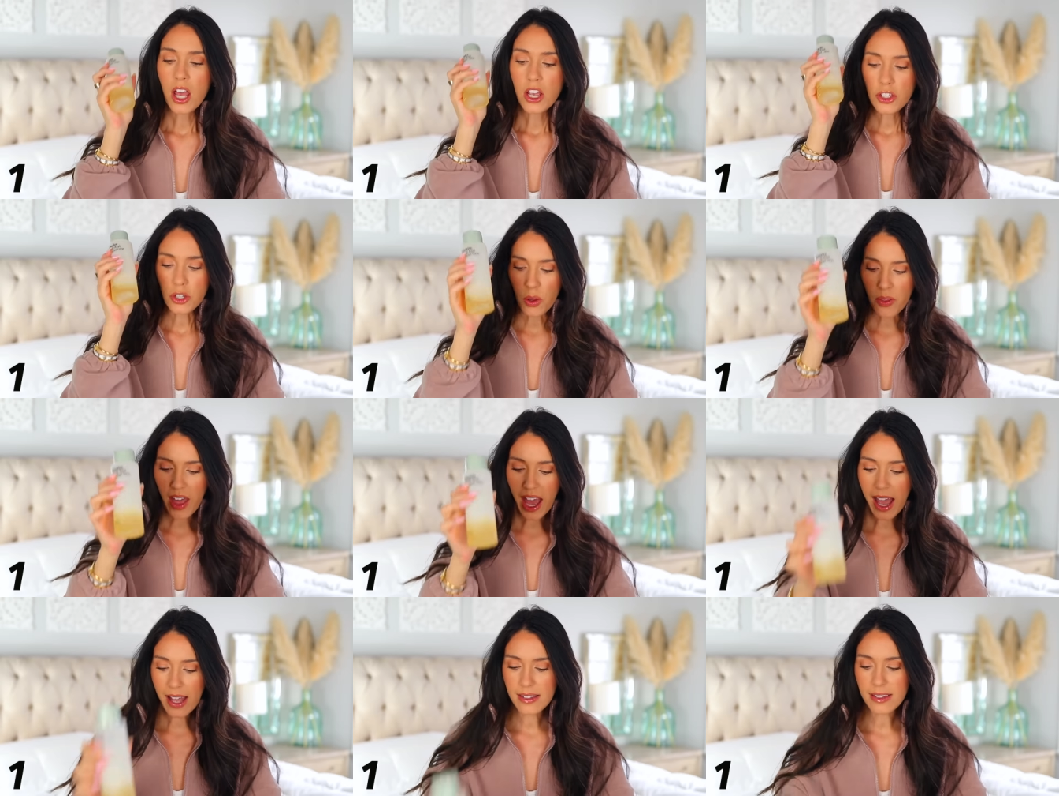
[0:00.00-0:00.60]
So
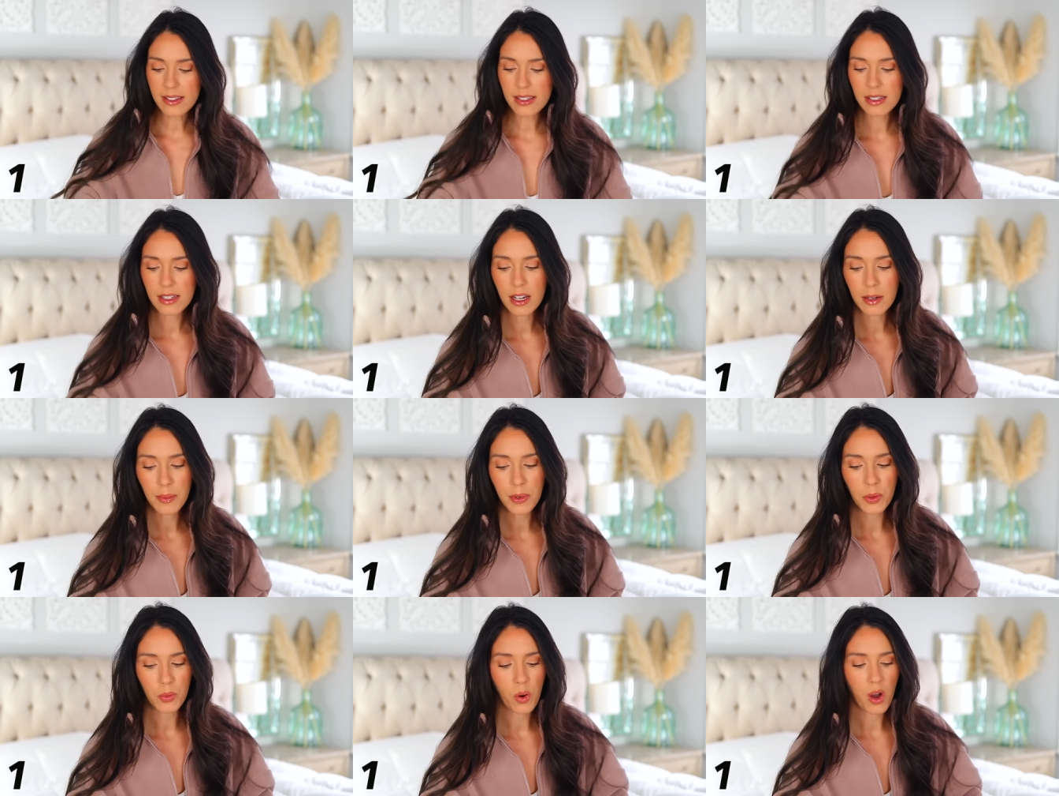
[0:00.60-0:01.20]
that's
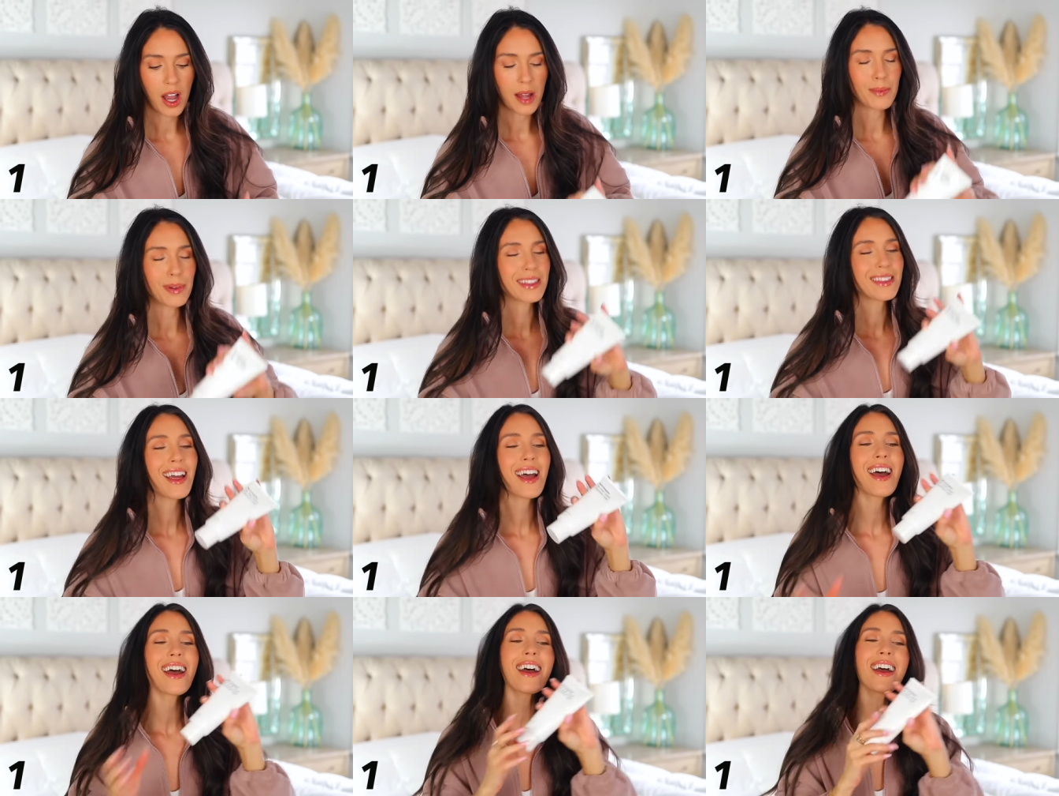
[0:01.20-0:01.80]
number one. But
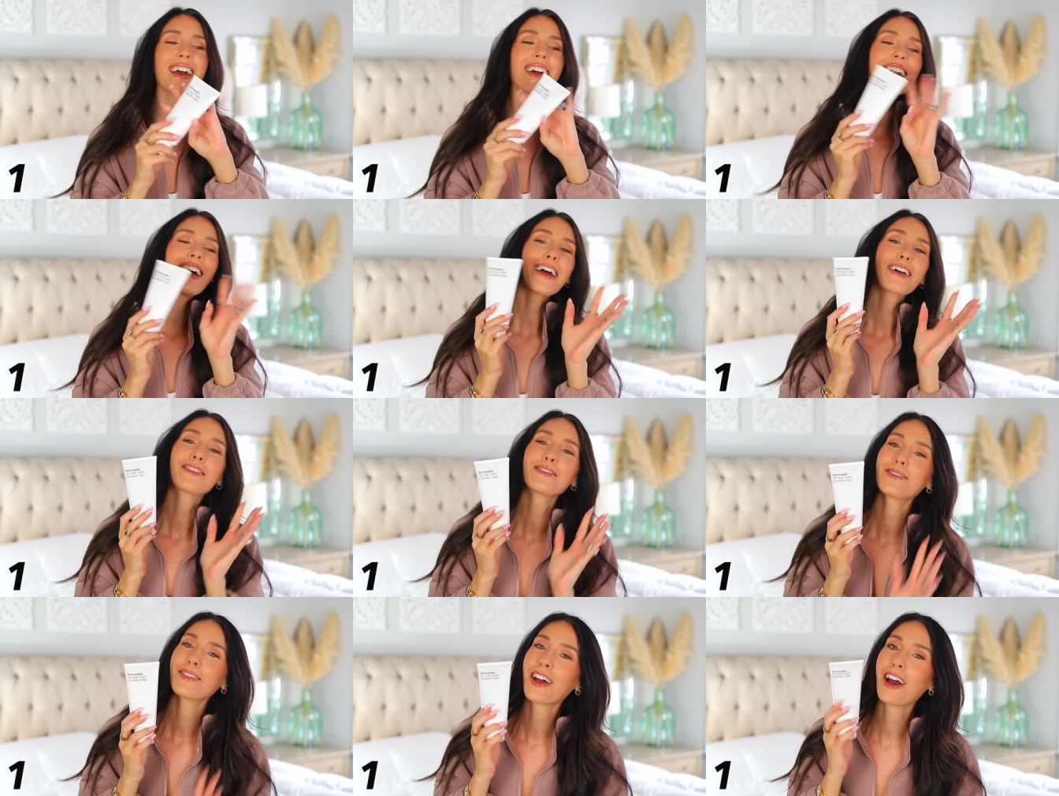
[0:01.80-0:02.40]
then I
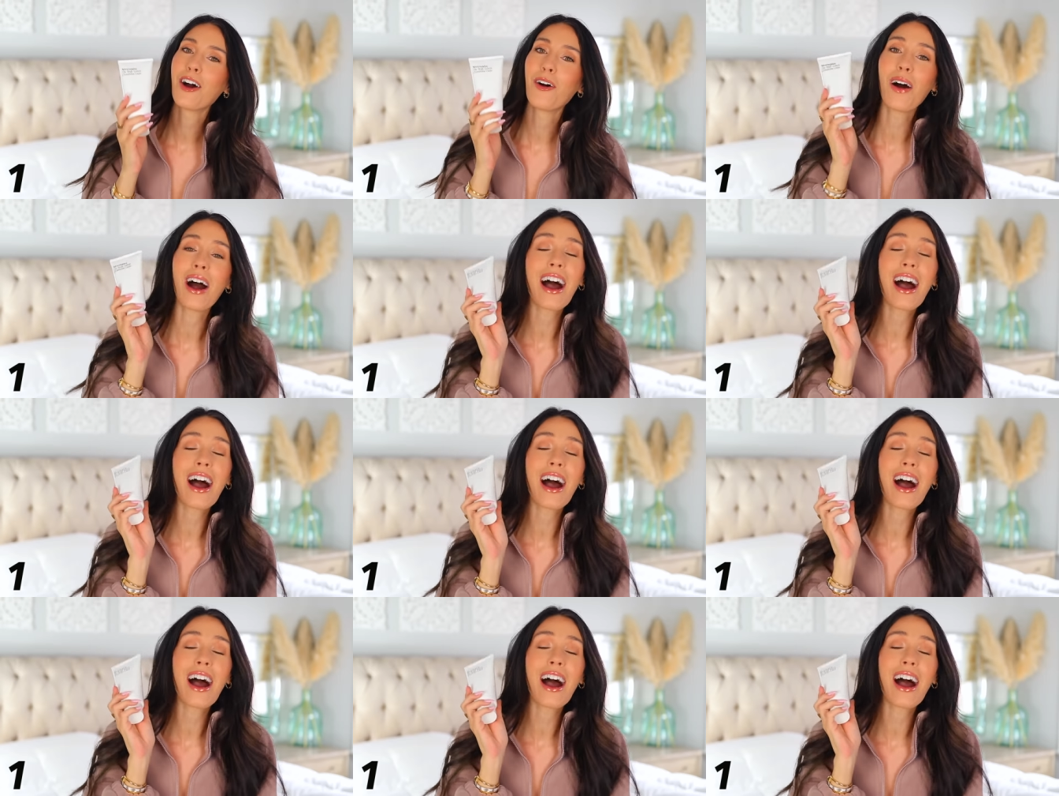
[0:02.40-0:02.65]
don't know,